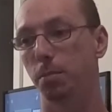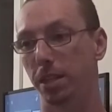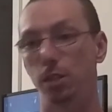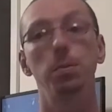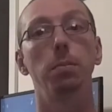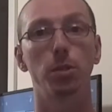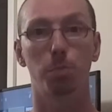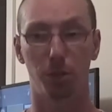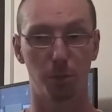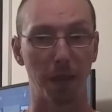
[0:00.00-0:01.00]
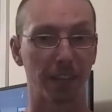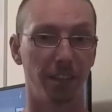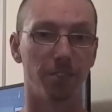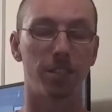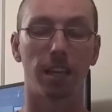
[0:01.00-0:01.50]
of these people's
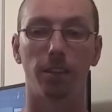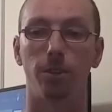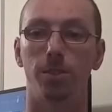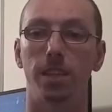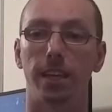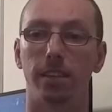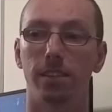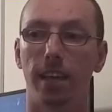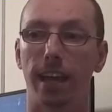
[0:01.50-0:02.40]
perspectives on those things,